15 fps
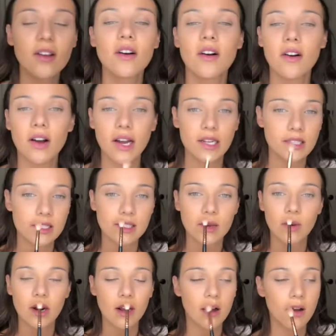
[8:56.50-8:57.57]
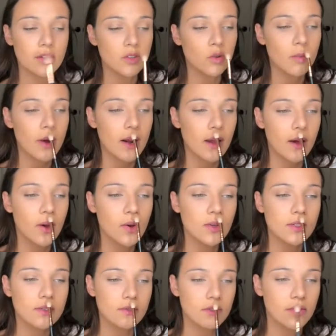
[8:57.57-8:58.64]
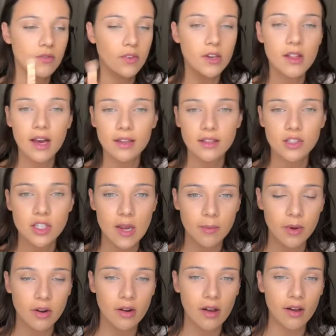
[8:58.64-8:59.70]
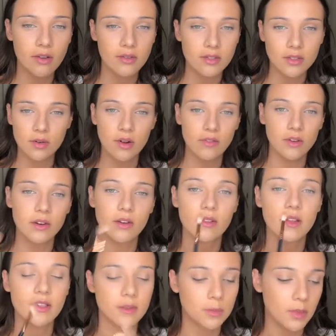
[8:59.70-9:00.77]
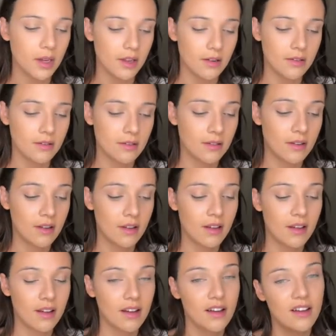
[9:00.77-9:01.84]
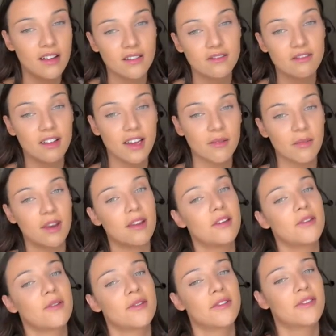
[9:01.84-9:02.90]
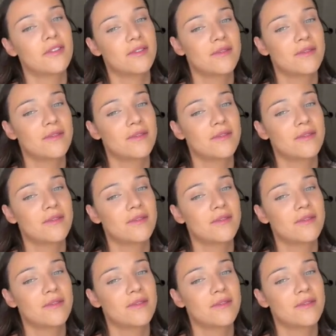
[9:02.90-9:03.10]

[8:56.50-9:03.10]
Alright, so when I contour my nose, if you like the shape of your nose, you don't have to do this, but I don't like my nose.